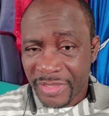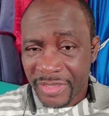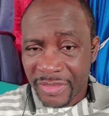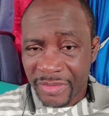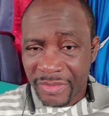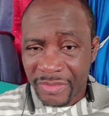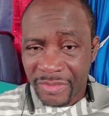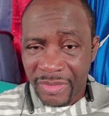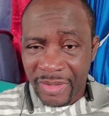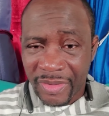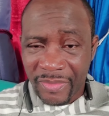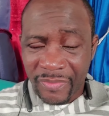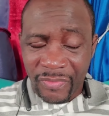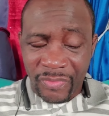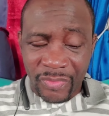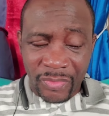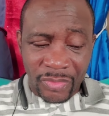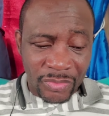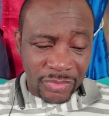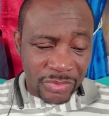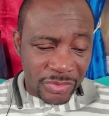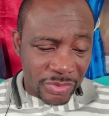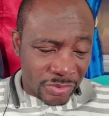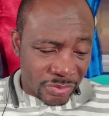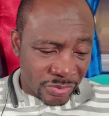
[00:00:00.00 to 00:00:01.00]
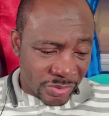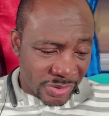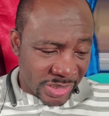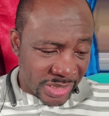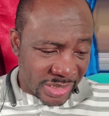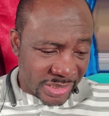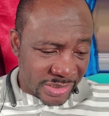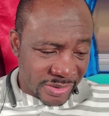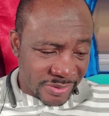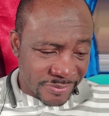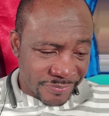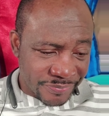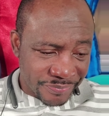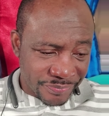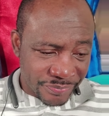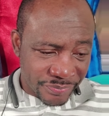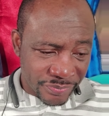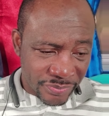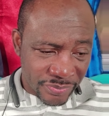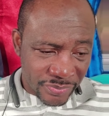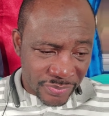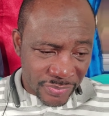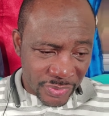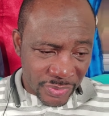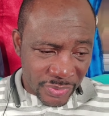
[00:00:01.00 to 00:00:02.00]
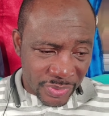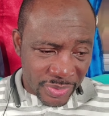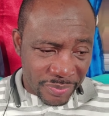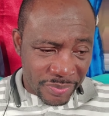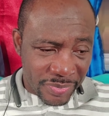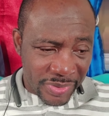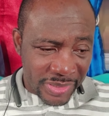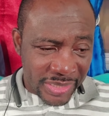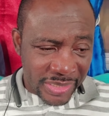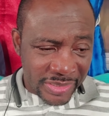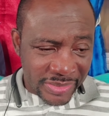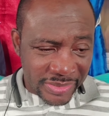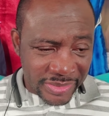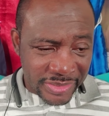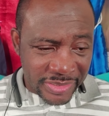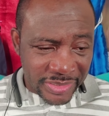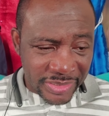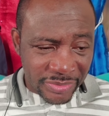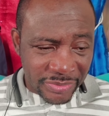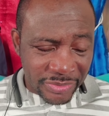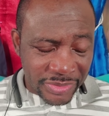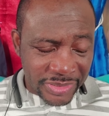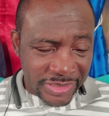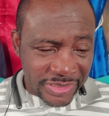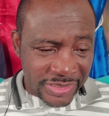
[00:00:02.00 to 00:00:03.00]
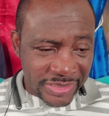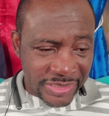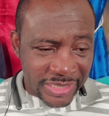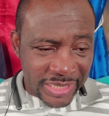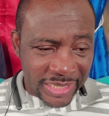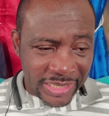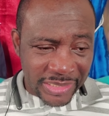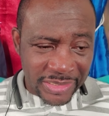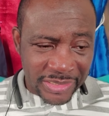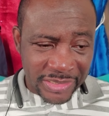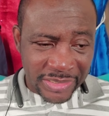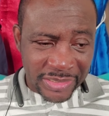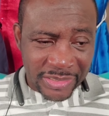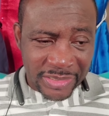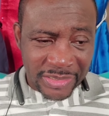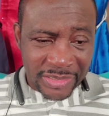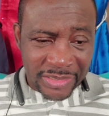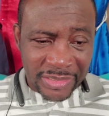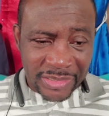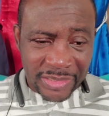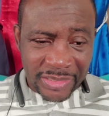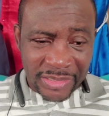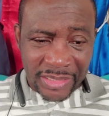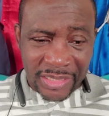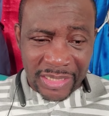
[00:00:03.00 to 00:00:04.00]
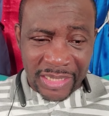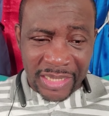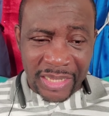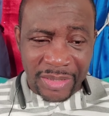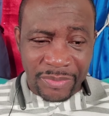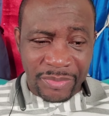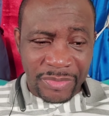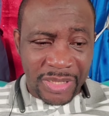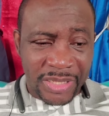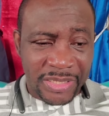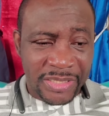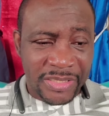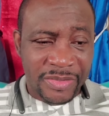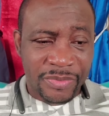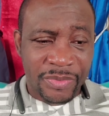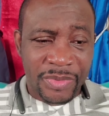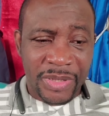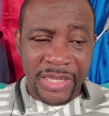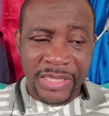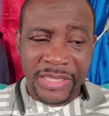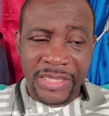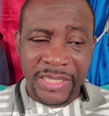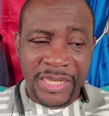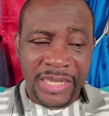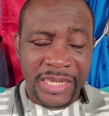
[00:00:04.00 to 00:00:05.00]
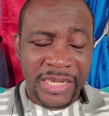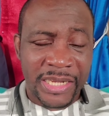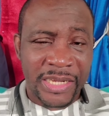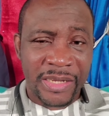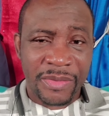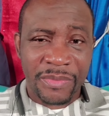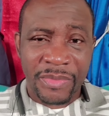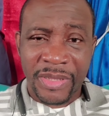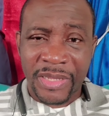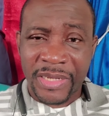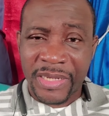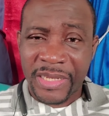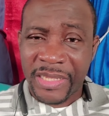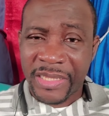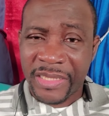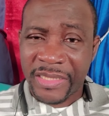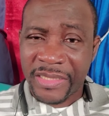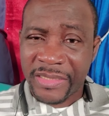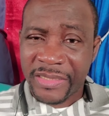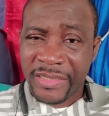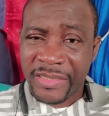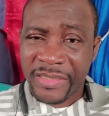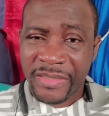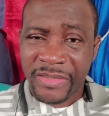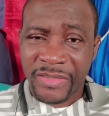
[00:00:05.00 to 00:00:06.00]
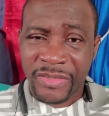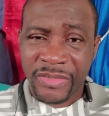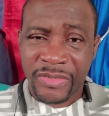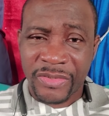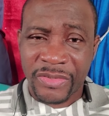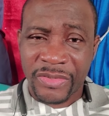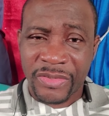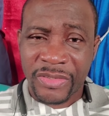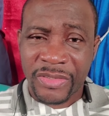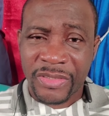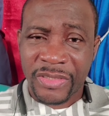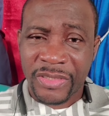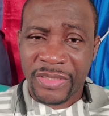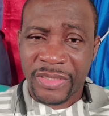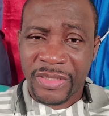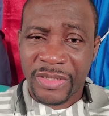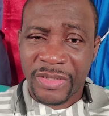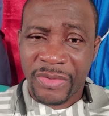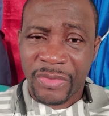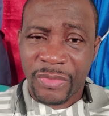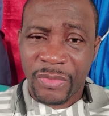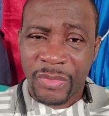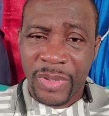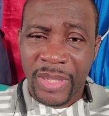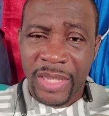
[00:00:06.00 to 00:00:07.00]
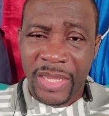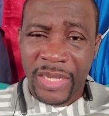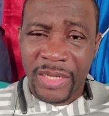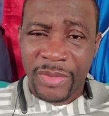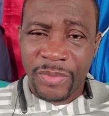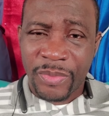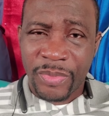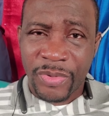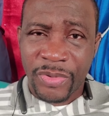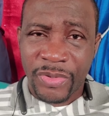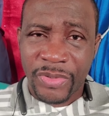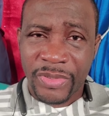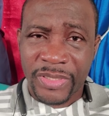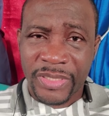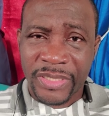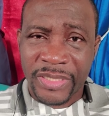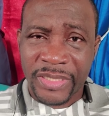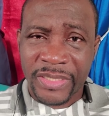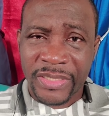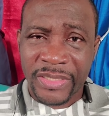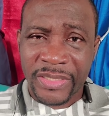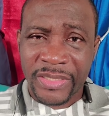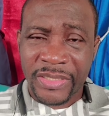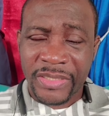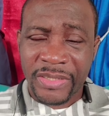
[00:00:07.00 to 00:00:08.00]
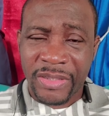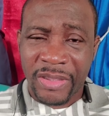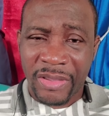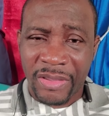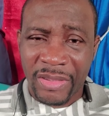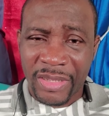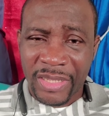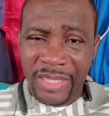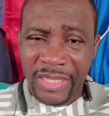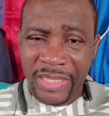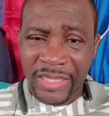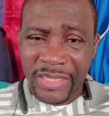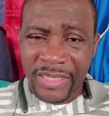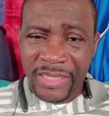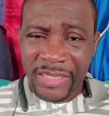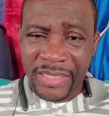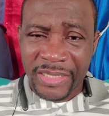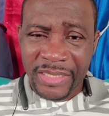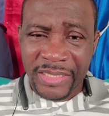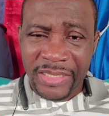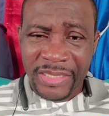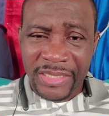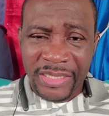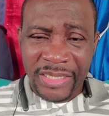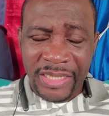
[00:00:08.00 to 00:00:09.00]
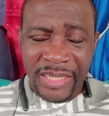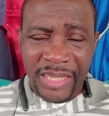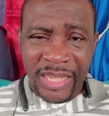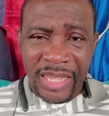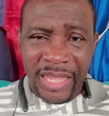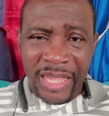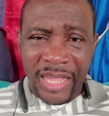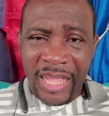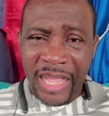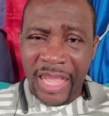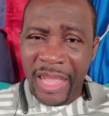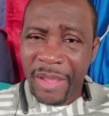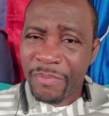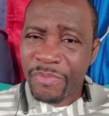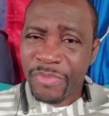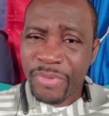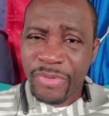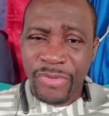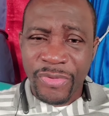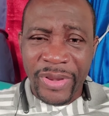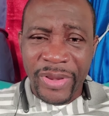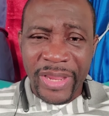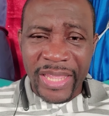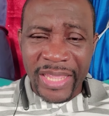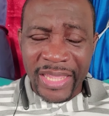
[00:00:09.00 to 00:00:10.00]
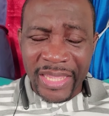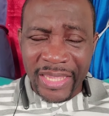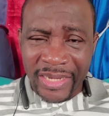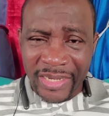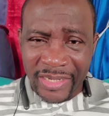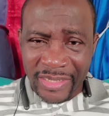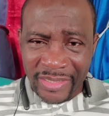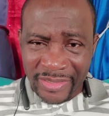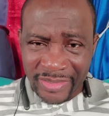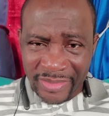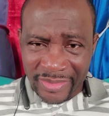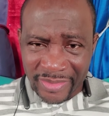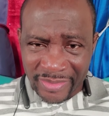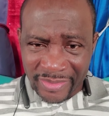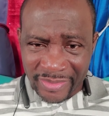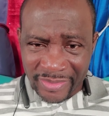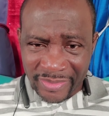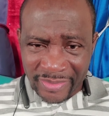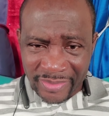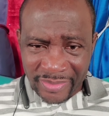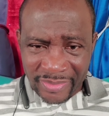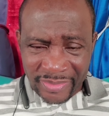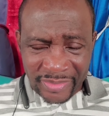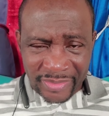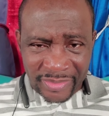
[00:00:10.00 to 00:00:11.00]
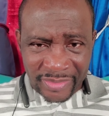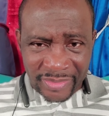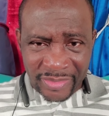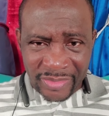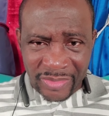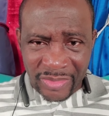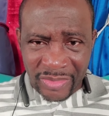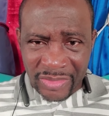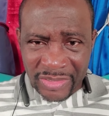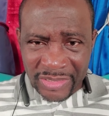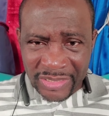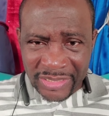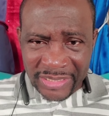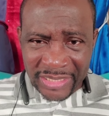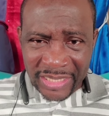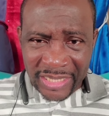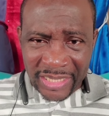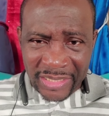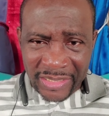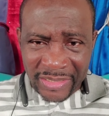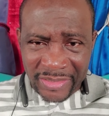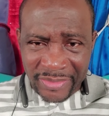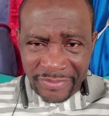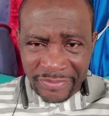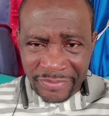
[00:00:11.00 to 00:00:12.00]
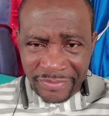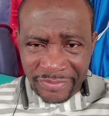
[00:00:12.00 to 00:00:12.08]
you know, I found out that the biggest secret is that I am not smarter than anybody else. It's just while the person is talking, I'm praying. You understand?